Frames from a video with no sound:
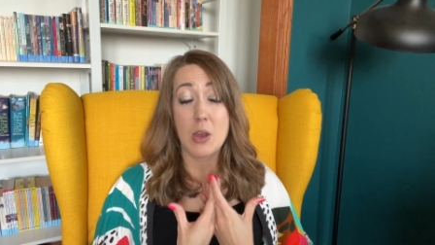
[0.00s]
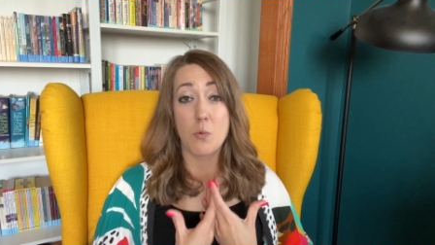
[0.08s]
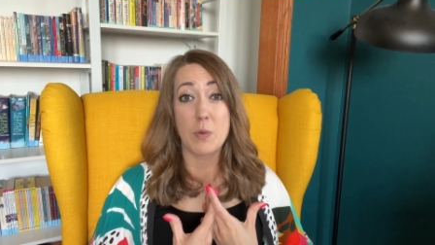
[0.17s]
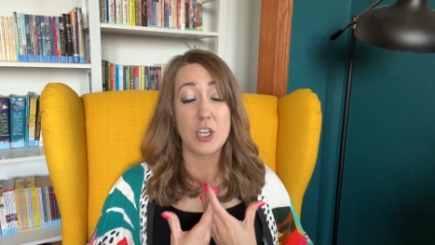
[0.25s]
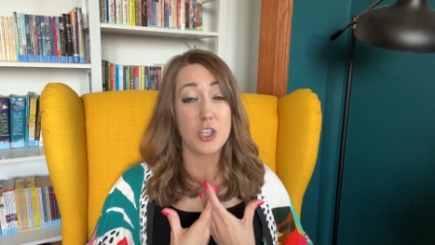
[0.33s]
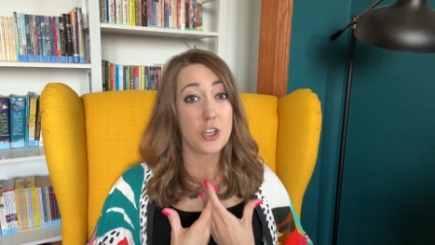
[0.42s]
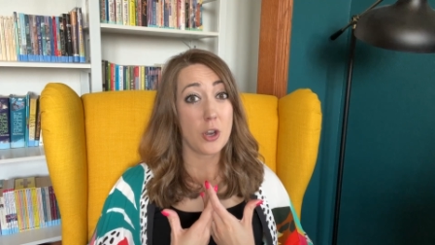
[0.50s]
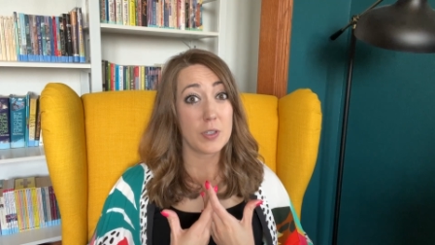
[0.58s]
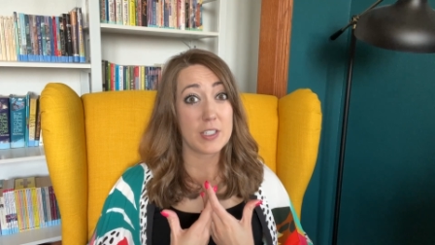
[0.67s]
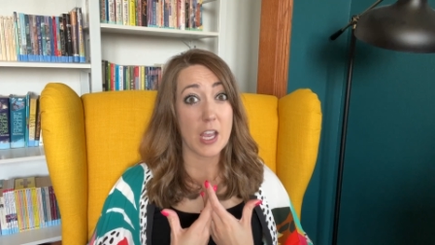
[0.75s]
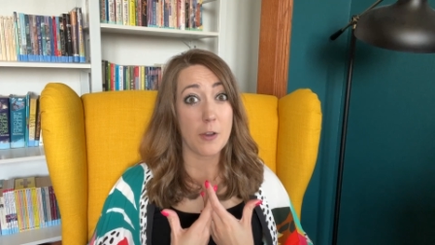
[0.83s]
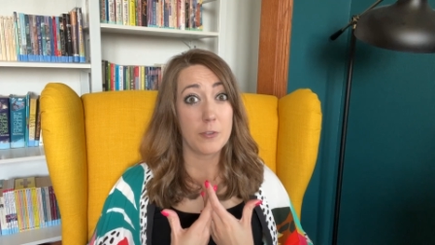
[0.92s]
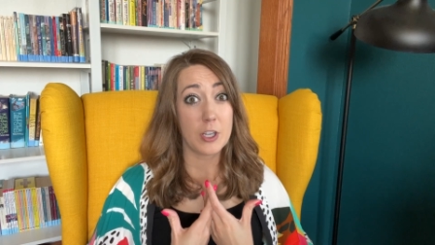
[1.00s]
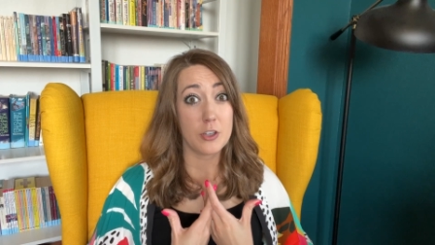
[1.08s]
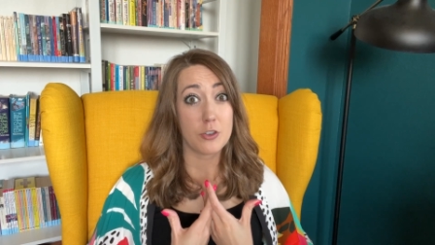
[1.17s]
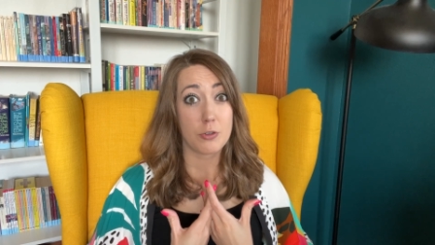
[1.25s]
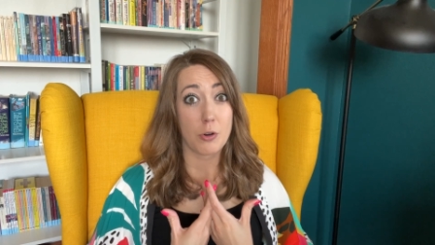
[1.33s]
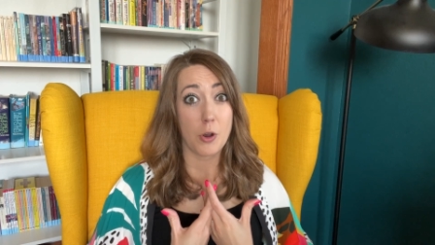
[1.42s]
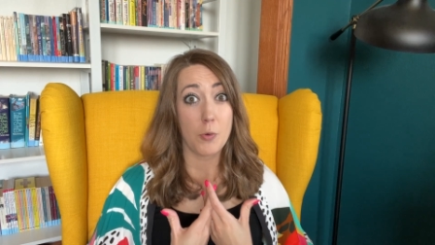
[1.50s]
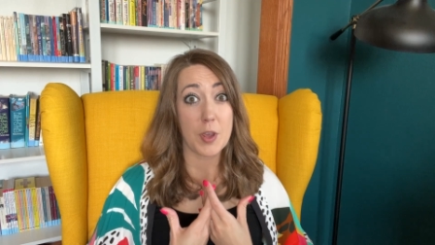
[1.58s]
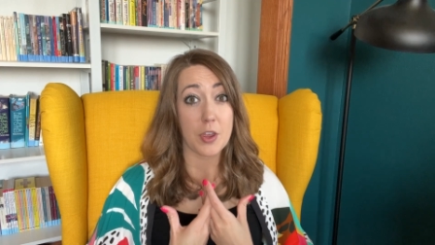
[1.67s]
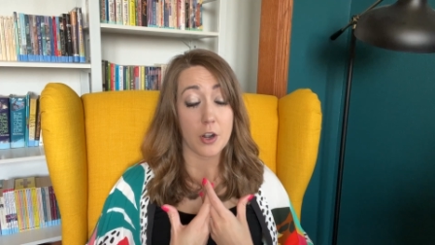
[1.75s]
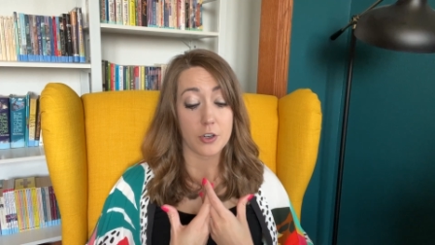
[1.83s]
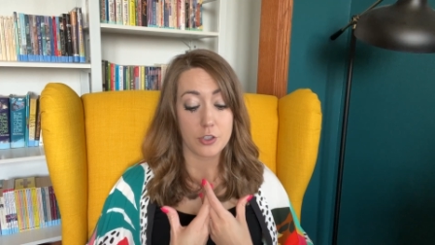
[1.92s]
We show self-control
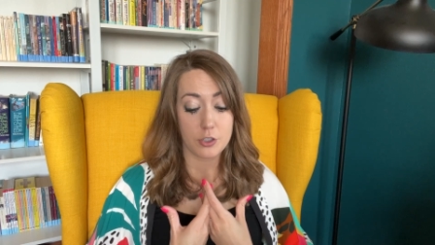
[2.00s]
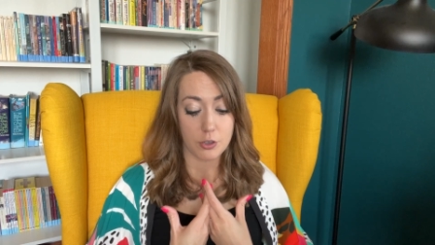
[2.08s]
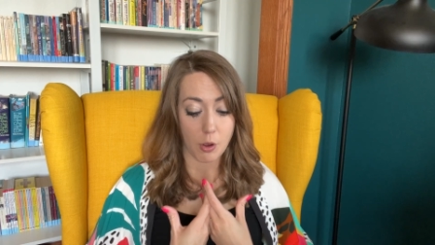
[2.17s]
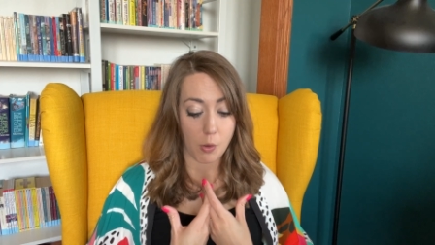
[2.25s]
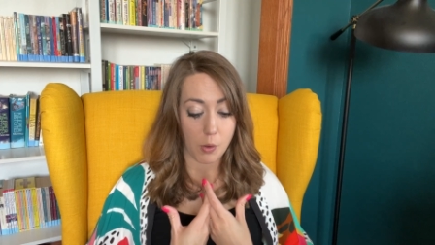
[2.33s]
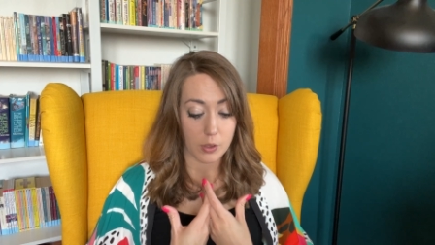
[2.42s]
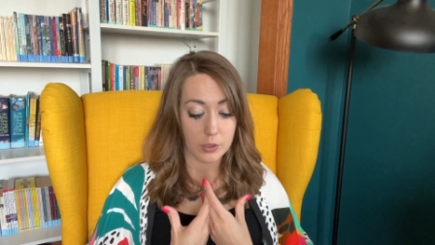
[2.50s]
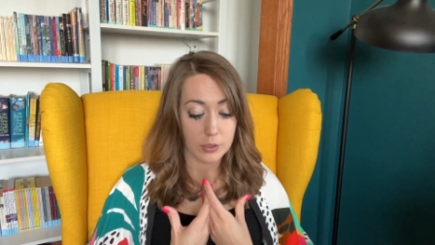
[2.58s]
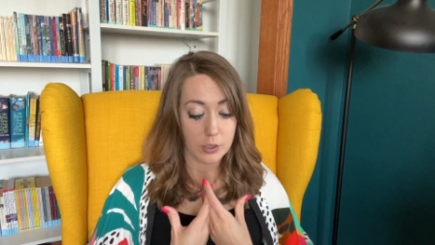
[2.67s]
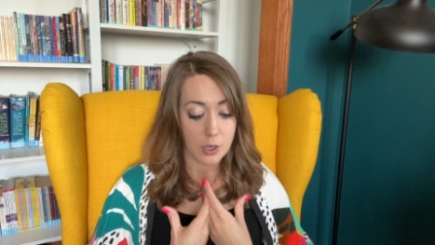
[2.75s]
with our soul.